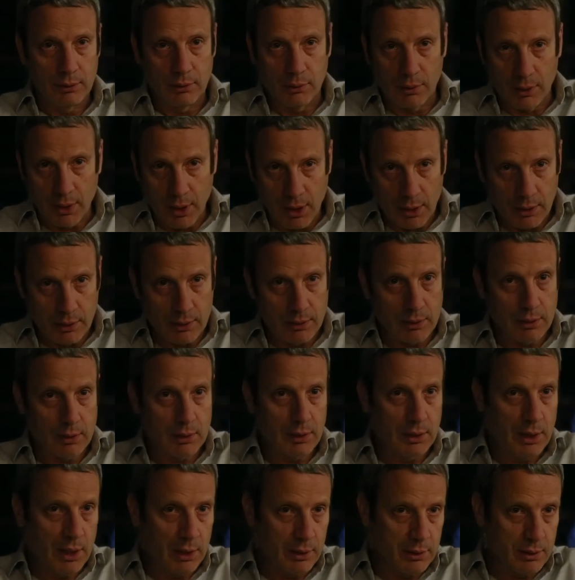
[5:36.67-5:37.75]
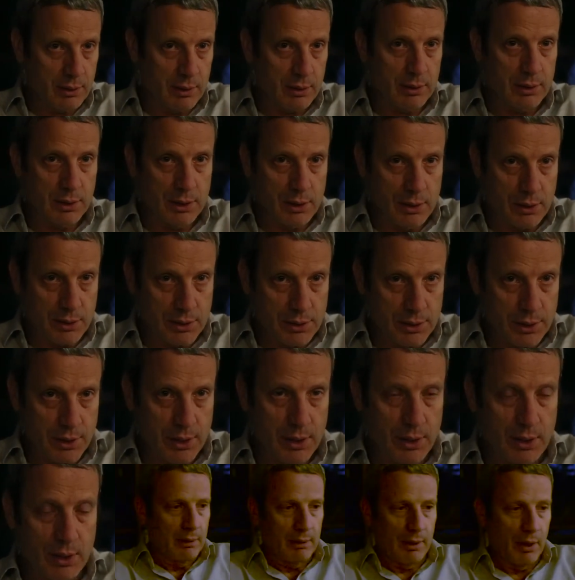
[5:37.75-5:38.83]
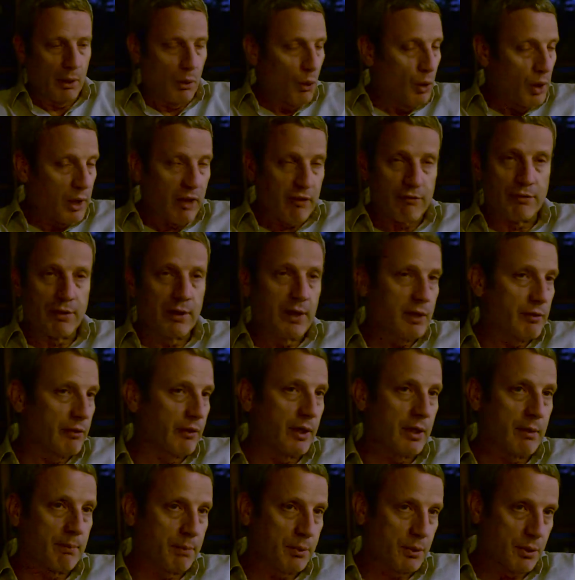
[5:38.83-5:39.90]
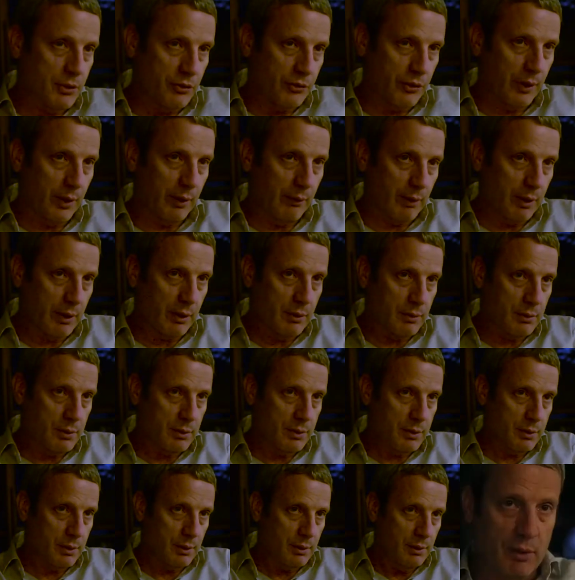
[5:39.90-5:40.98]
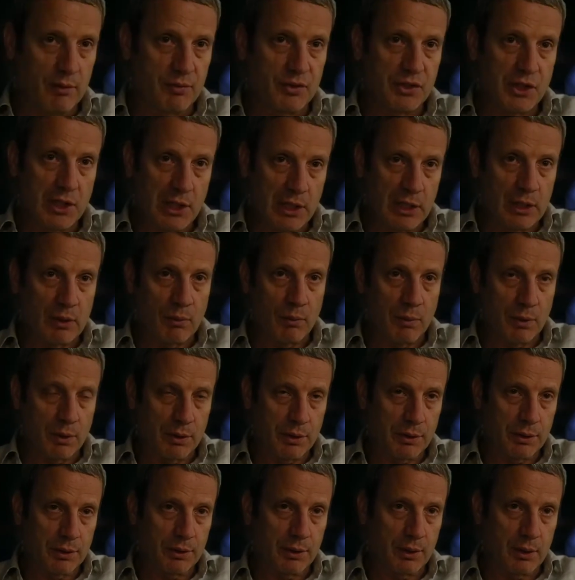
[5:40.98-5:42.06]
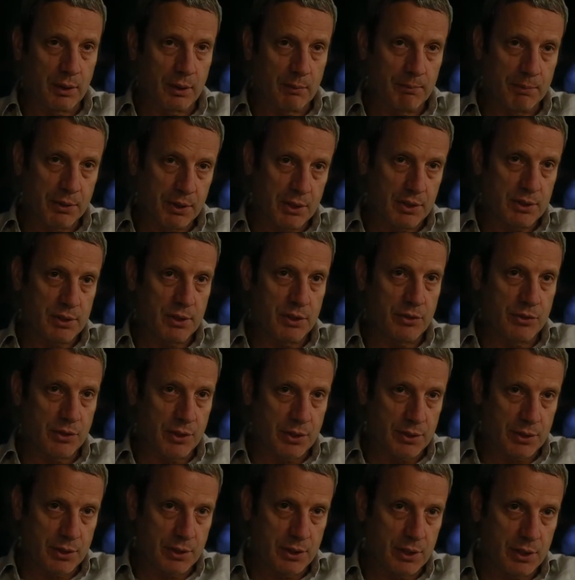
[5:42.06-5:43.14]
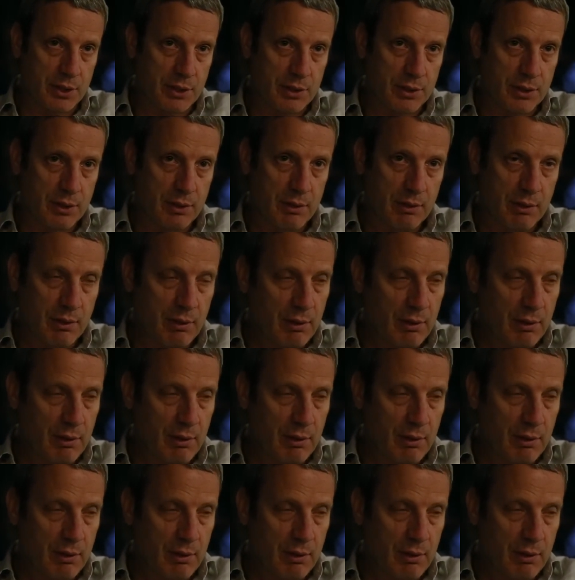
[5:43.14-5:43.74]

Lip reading: Uganda, Kenya, the DRC, they all have very, very poor track records of dealing with past atrocities.